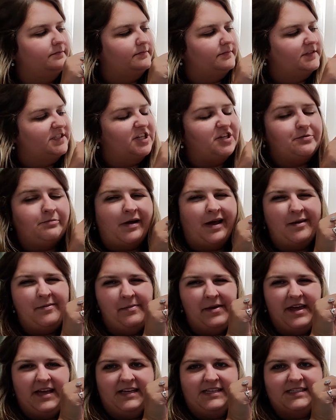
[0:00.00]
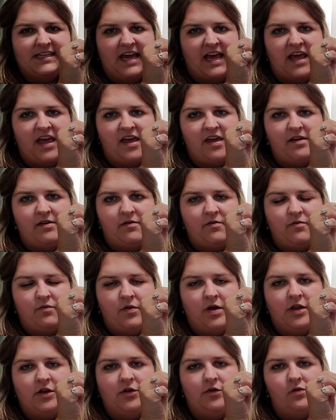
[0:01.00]
there might be a day
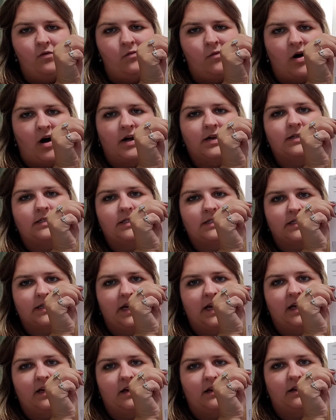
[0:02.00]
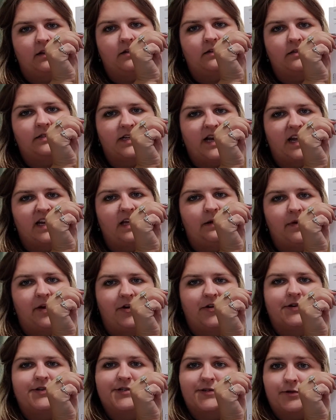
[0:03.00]
when you want to take a little teddy
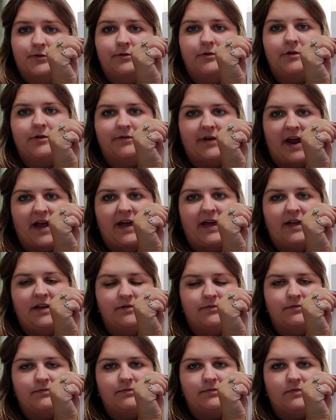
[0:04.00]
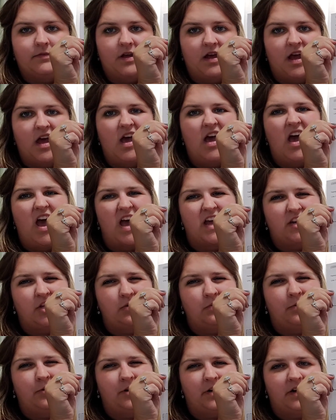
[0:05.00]
bear to school, right? And
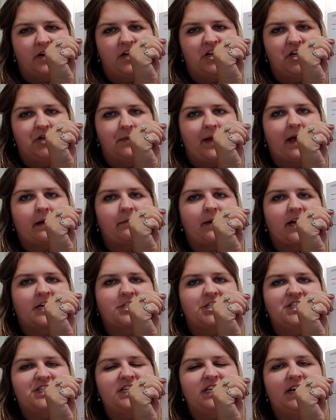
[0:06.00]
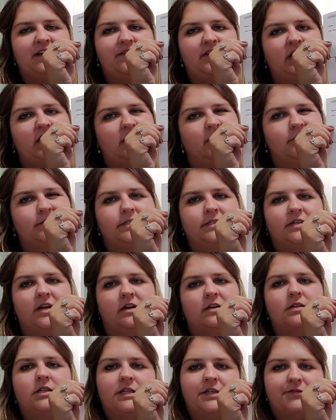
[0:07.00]
you put it in your backpack just to give it a little
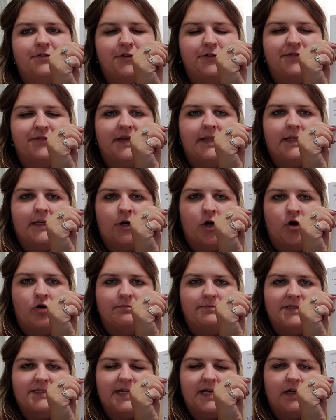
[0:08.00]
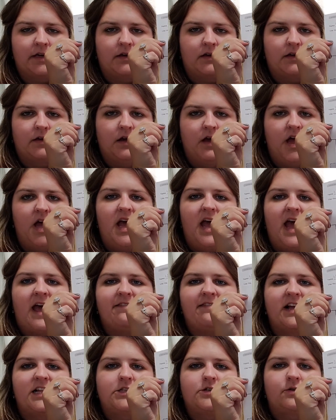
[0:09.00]
snuggle if you're feeling homesick.
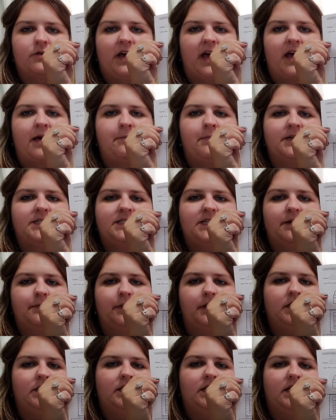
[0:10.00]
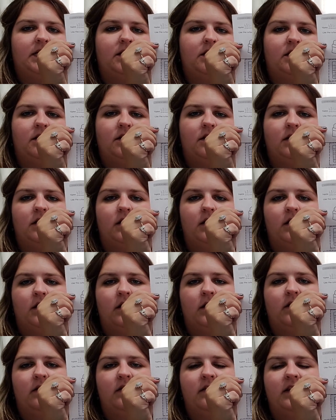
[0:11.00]
And that's okay. But typically,
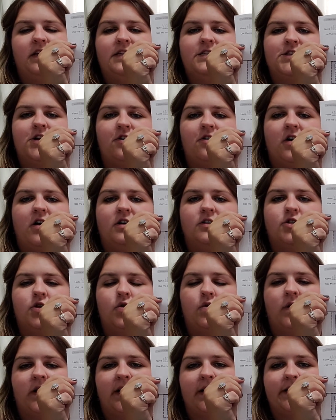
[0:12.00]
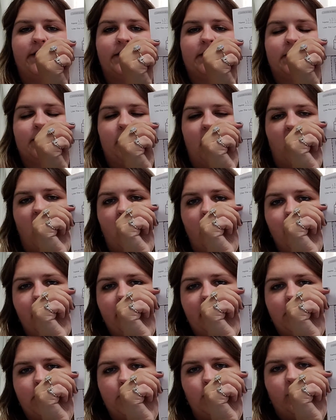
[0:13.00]
these are all toys. How
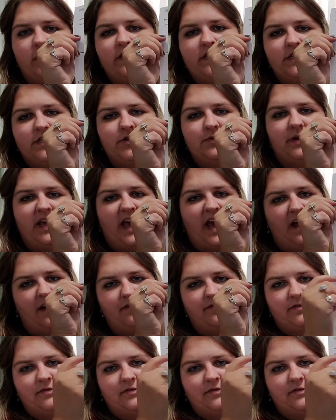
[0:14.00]
many toys do we have?